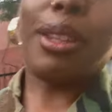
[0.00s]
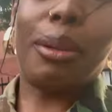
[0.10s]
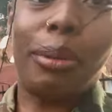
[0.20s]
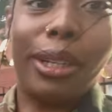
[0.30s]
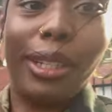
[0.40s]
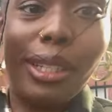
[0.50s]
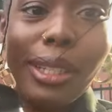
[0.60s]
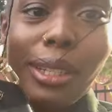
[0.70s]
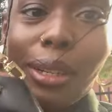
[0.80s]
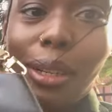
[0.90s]
The
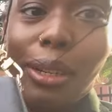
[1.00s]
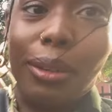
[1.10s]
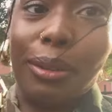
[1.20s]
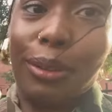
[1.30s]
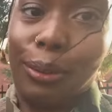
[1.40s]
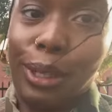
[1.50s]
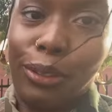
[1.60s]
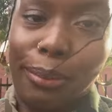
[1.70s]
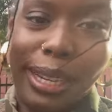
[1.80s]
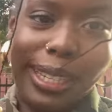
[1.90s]
purse was
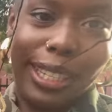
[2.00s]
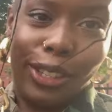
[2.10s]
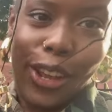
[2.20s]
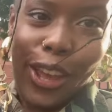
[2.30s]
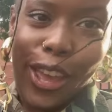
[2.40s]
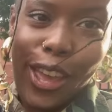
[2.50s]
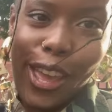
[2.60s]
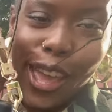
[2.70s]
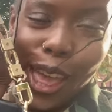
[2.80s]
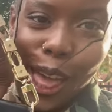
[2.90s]
for my
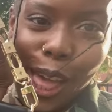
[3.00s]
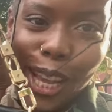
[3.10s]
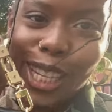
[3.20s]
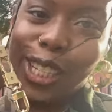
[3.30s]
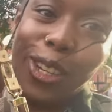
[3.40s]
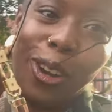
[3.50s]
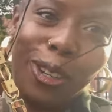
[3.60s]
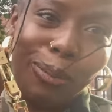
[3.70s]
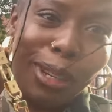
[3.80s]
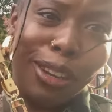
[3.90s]
sister, because she
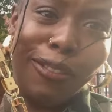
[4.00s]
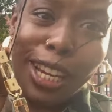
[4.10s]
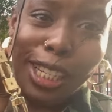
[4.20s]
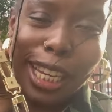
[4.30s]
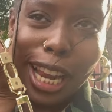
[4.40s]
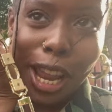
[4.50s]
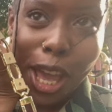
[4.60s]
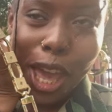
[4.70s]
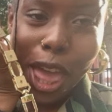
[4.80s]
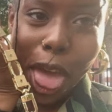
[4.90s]
calls me the fashion
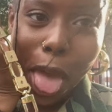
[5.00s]
killer.